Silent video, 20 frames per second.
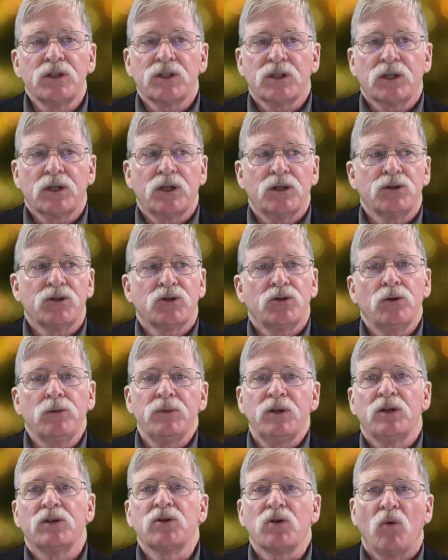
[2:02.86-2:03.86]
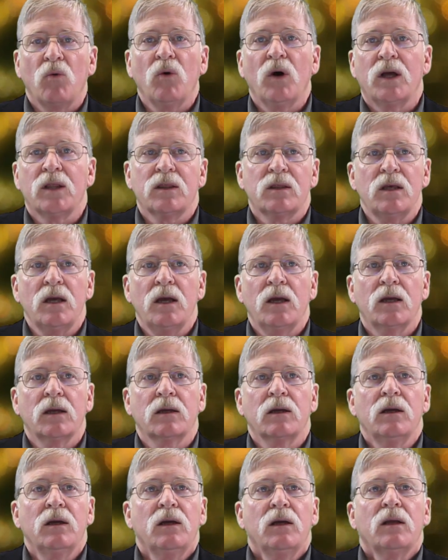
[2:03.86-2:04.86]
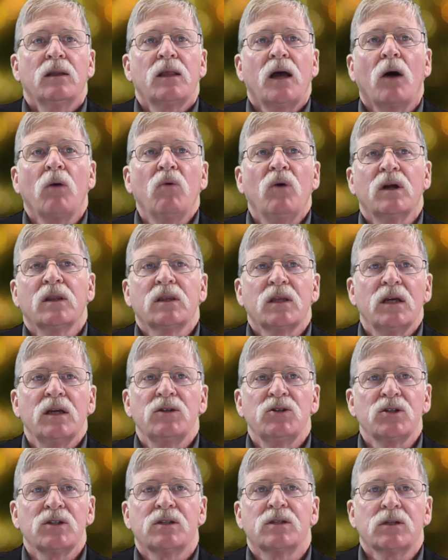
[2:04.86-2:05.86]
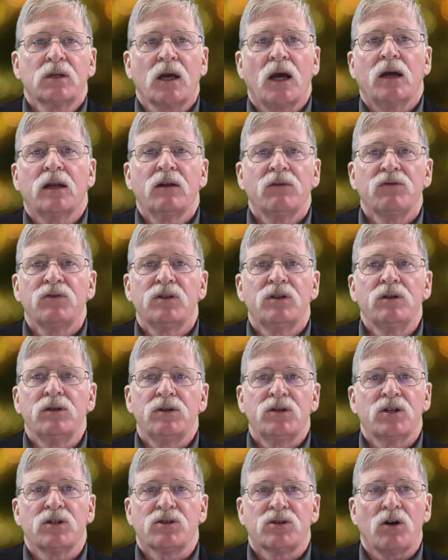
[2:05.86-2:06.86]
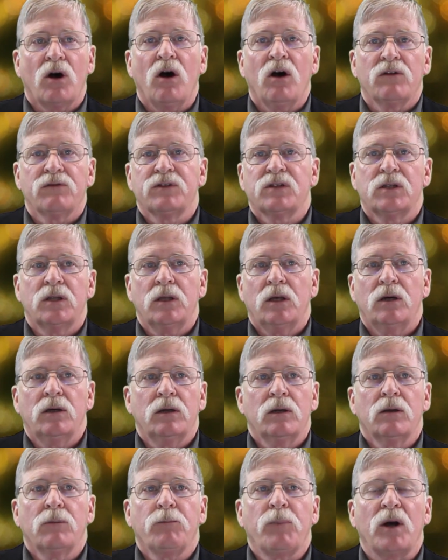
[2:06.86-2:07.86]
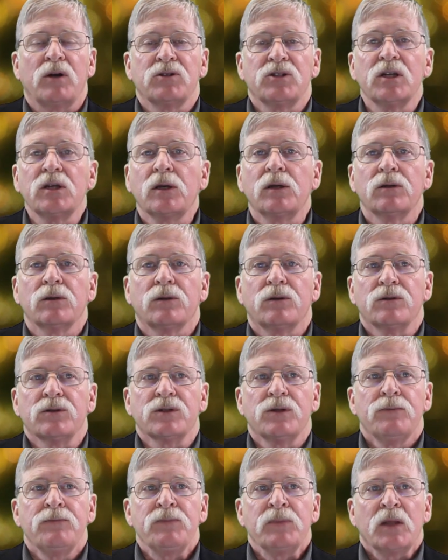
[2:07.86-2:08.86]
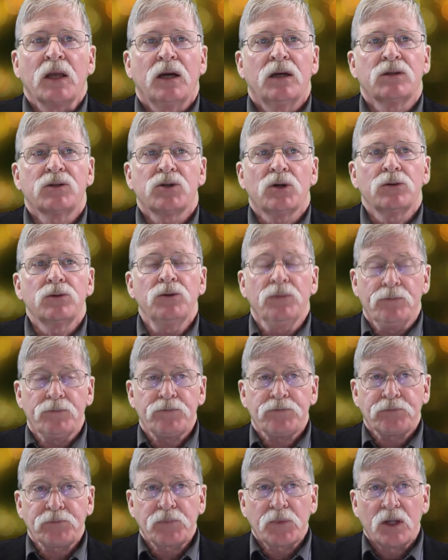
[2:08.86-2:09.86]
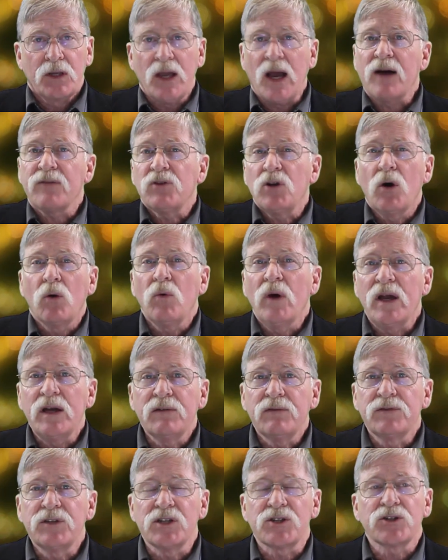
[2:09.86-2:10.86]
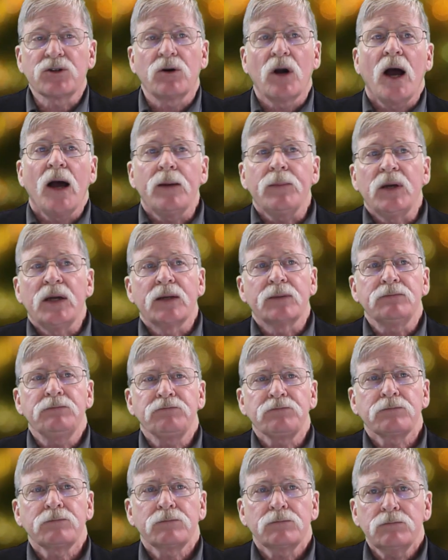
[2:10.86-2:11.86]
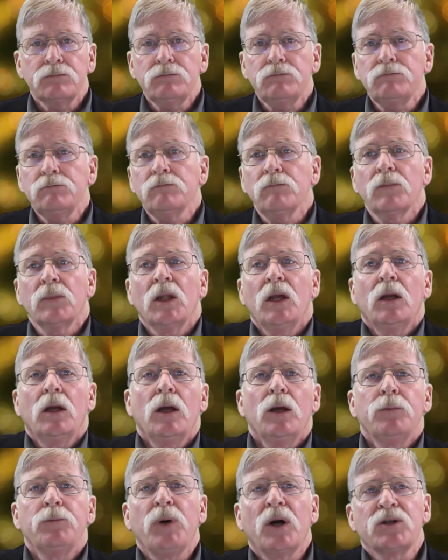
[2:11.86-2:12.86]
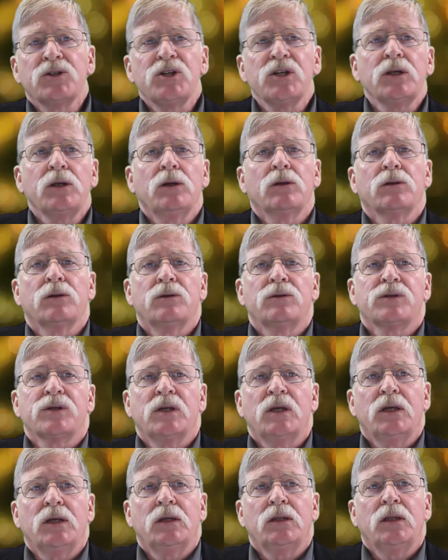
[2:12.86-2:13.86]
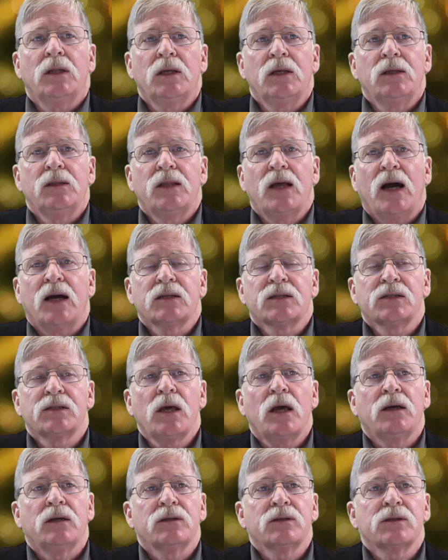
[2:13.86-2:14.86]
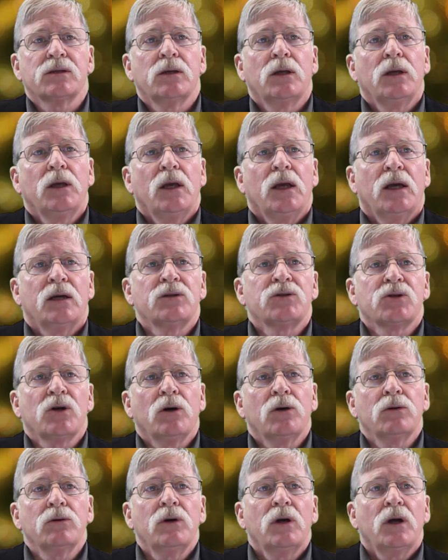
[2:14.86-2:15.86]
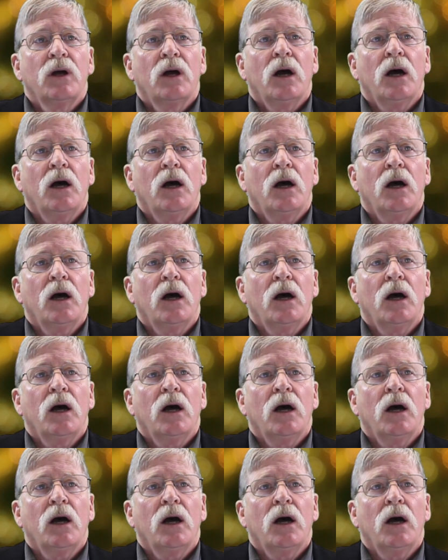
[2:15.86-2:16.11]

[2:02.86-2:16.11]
is consumed into one thing, that one thing just kind of dissolves the particulars. And so you have no way of describing particulars in that sense. And so